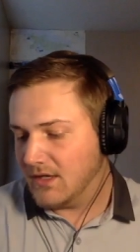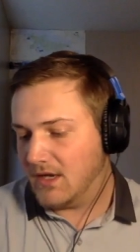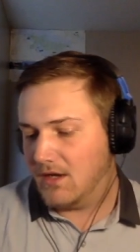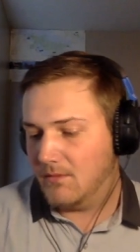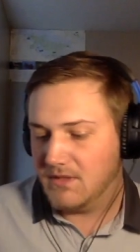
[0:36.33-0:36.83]

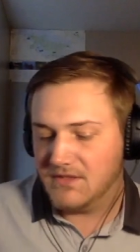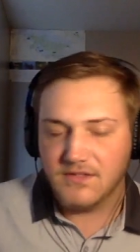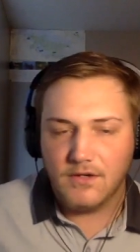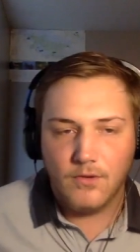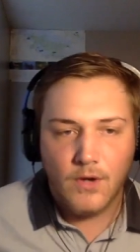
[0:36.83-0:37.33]
And
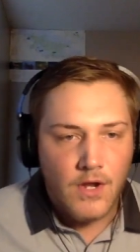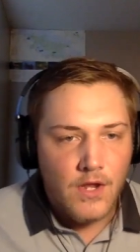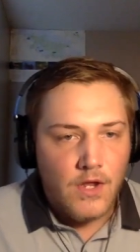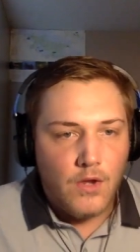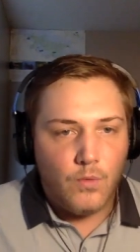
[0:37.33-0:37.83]
so
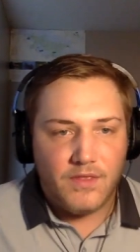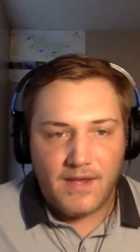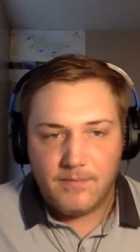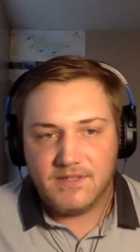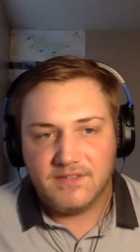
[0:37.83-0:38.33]
with
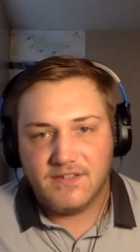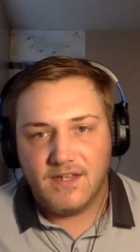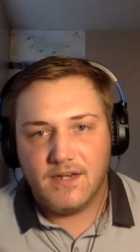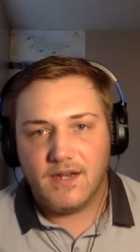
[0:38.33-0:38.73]
that being said,